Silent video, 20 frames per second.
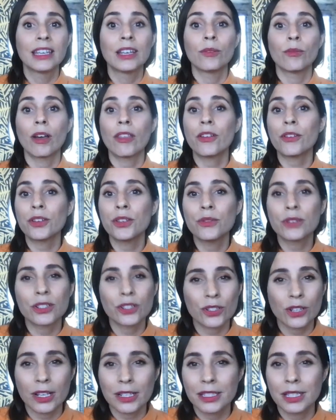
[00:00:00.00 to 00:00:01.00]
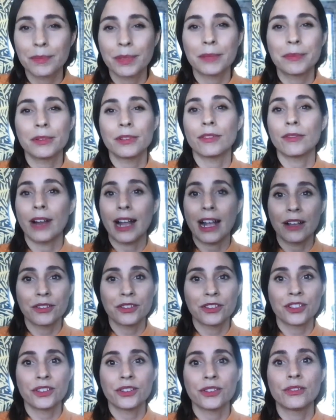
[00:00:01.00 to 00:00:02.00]
whether you can trust the people around
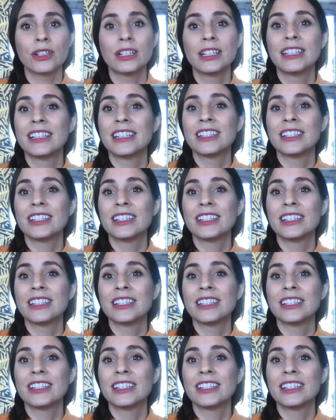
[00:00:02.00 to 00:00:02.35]
you.